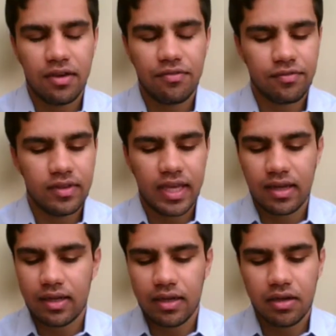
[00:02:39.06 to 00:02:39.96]
if they
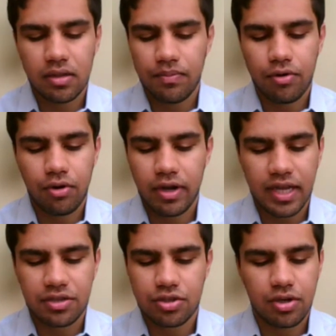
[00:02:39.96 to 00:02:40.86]
clear the
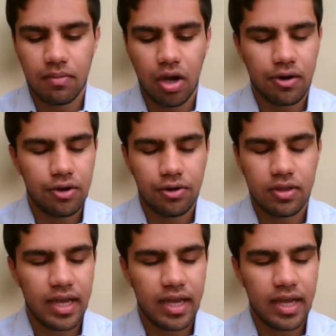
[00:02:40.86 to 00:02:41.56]
protests tomorrow,